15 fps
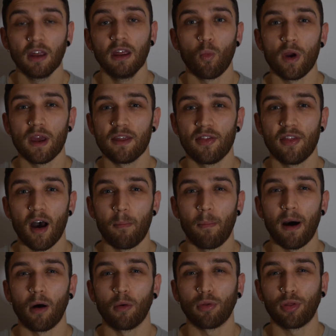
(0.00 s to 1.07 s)
with
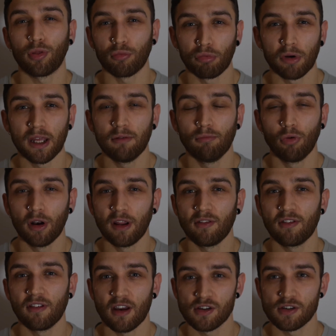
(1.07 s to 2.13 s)
about 3 running
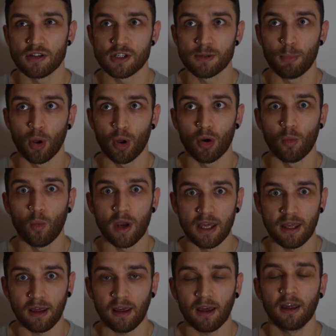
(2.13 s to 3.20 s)
sessions per
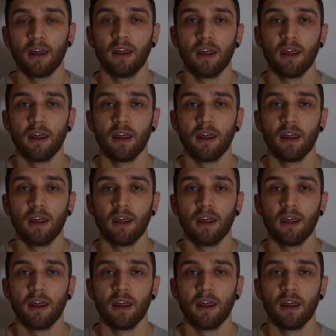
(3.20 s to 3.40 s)
week.